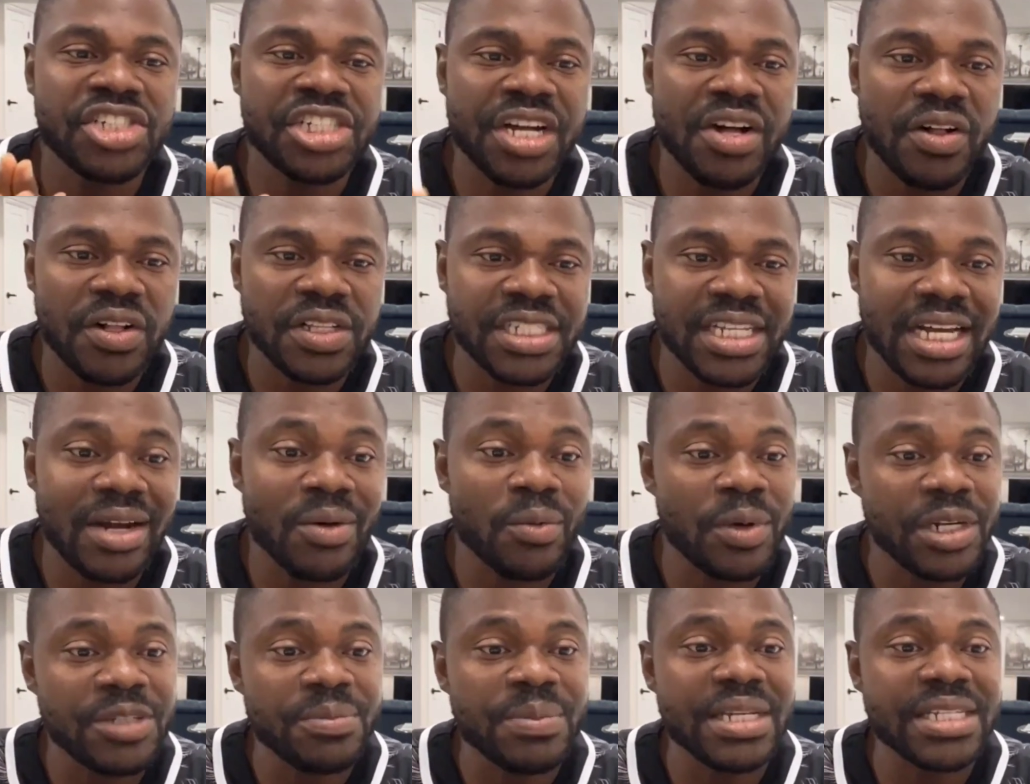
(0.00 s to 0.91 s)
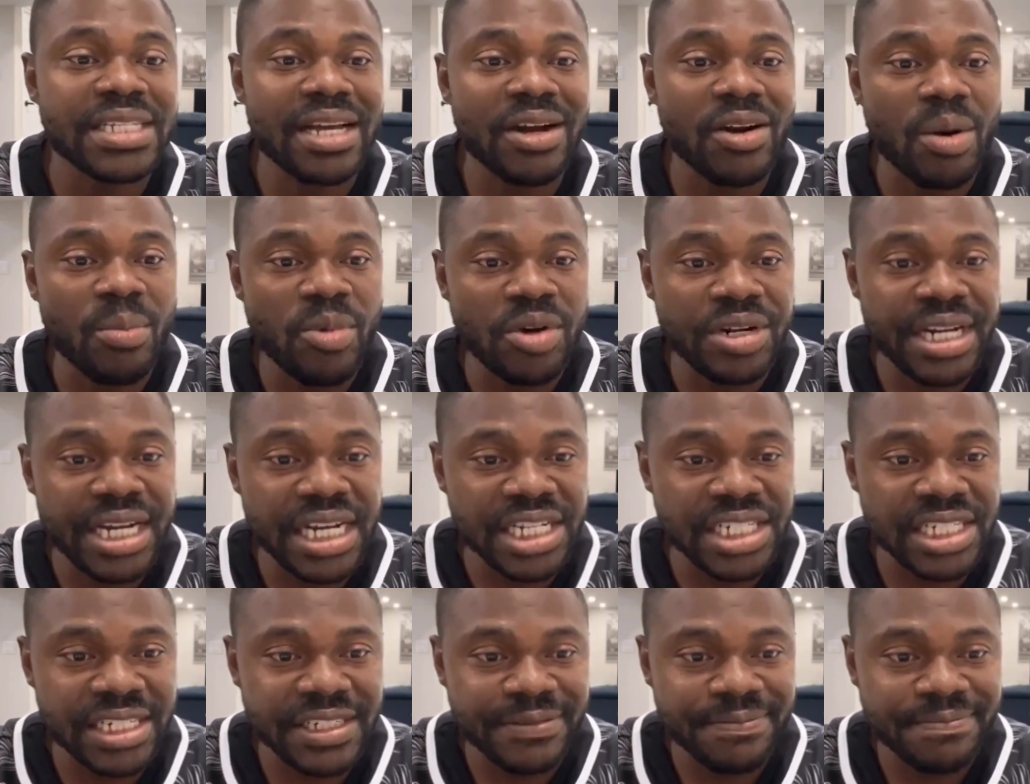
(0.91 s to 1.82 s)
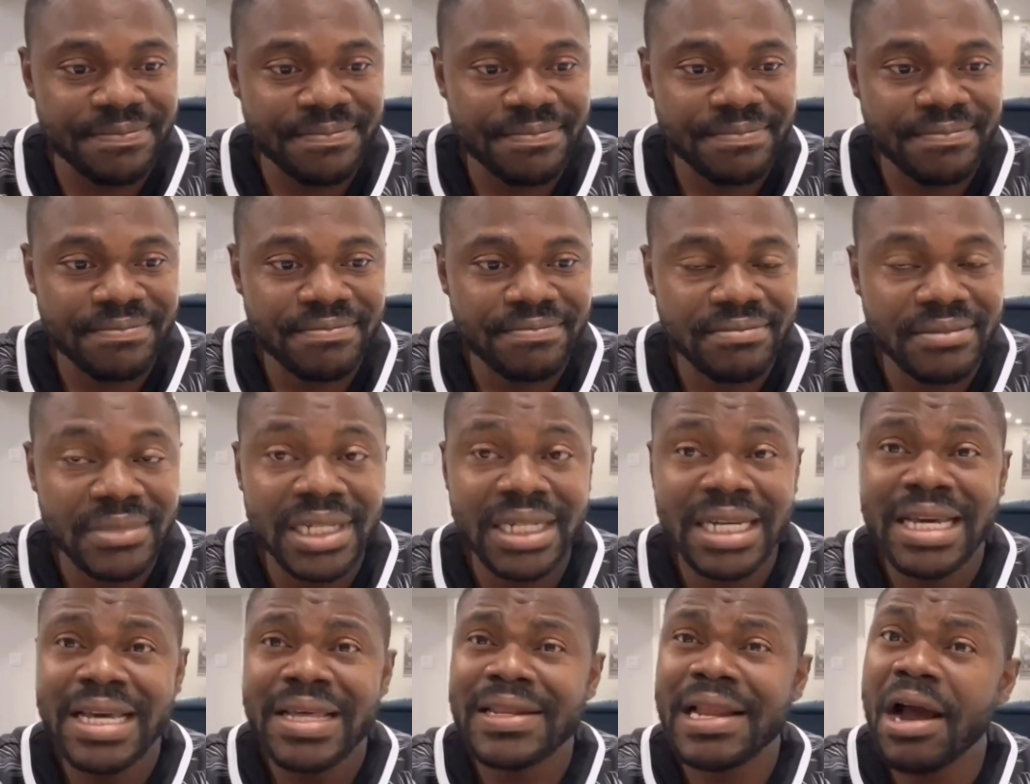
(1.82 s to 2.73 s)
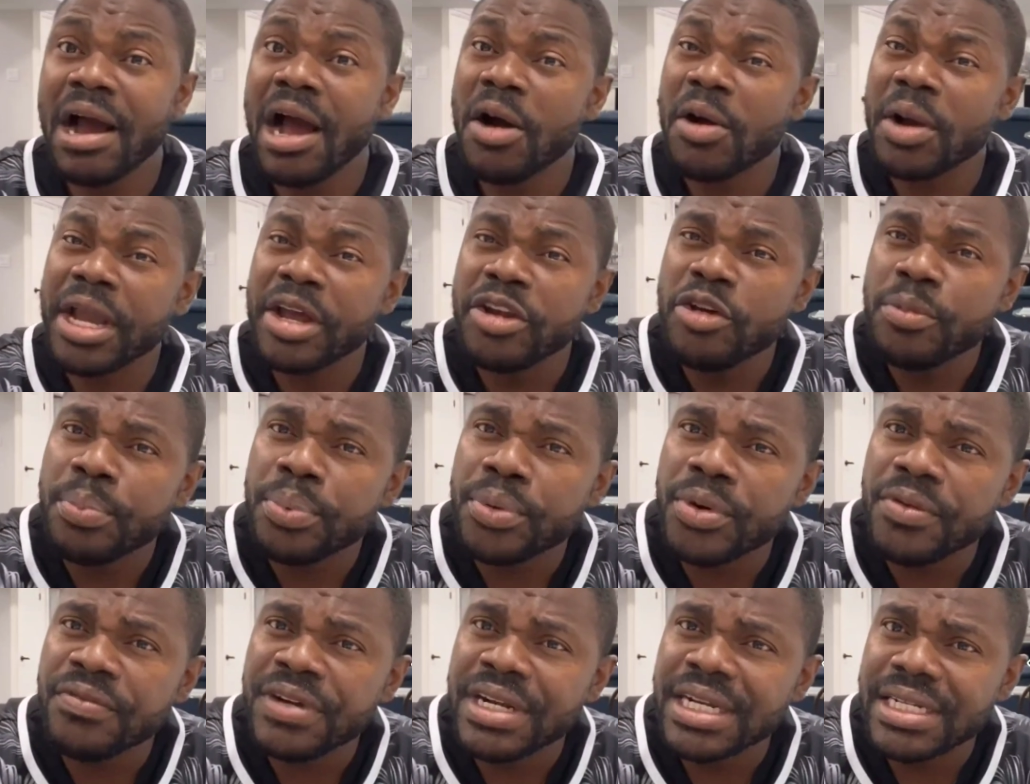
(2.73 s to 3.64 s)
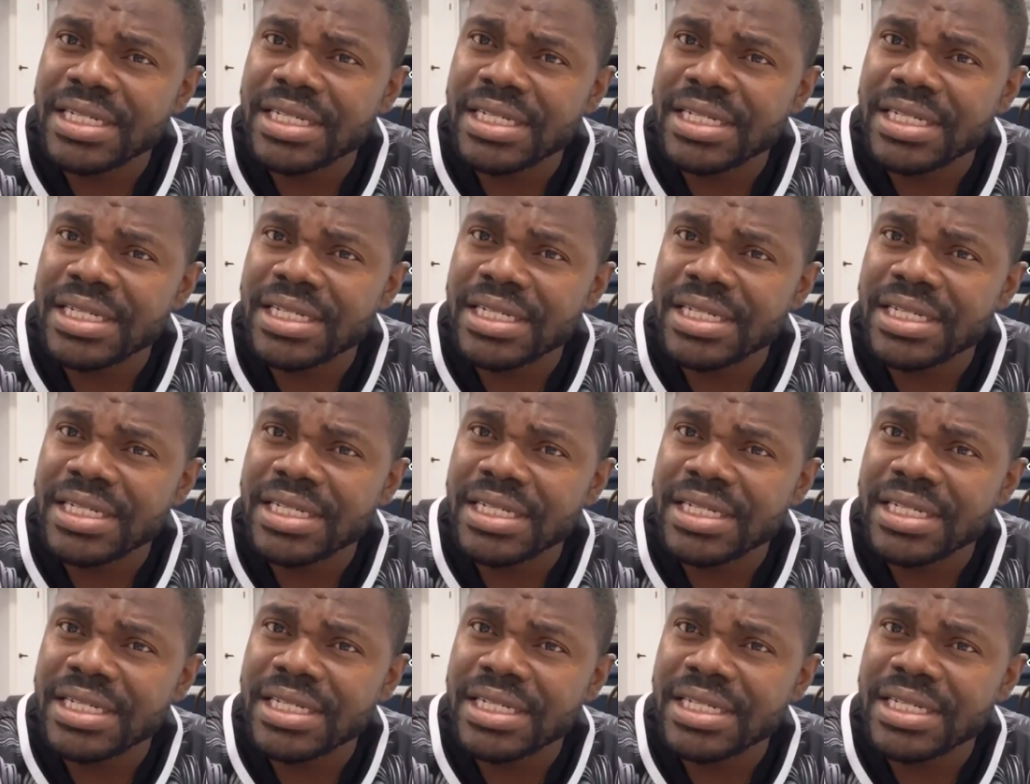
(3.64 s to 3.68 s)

which means accommodation. Now, how can you prove this?